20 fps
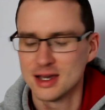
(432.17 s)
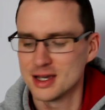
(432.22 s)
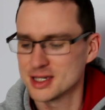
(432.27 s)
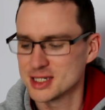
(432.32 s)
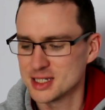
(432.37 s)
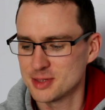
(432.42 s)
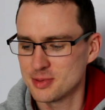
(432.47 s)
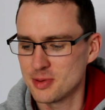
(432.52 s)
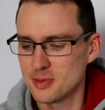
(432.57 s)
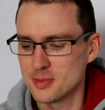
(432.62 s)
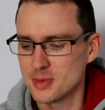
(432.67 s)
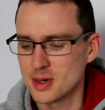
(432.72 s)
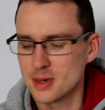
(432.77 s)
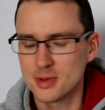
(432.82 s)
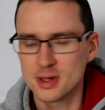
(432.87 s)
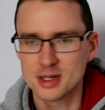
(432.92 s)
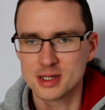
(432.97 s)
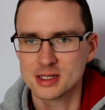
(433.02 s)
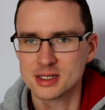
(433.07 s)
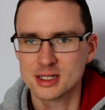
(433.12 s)
sipping beer,
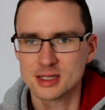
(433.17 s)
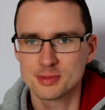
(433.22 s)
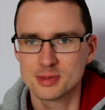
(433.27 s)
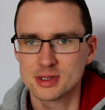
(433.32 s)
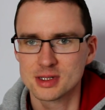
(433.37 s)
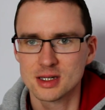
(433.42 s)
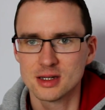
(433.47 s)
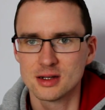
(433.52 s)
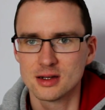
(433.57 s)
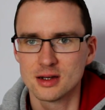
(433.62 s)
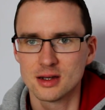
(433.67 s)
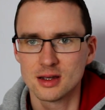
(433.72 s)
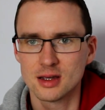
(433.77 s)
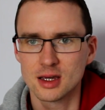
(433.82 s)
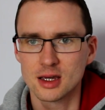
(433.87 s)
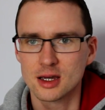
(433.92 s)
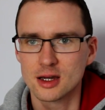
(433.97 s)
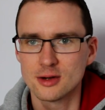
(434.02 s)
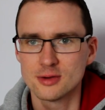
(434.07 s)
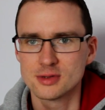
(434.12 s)
but at 6%
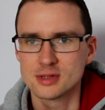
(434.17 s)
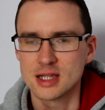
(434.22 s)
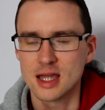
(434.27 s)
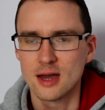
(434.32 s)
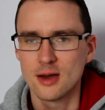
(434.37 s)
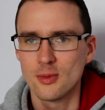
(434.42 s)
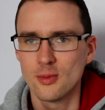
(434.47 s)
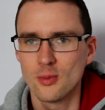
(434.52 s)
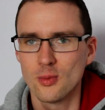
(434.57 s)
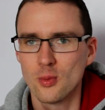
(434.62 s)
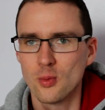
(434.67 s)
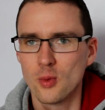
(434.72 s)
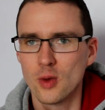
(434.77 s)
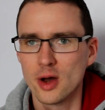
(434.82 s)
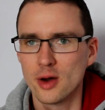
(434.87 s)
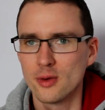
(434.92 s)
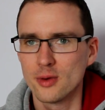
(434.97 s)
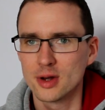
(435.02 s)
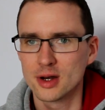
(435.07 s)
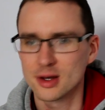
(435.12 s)
it goes down well.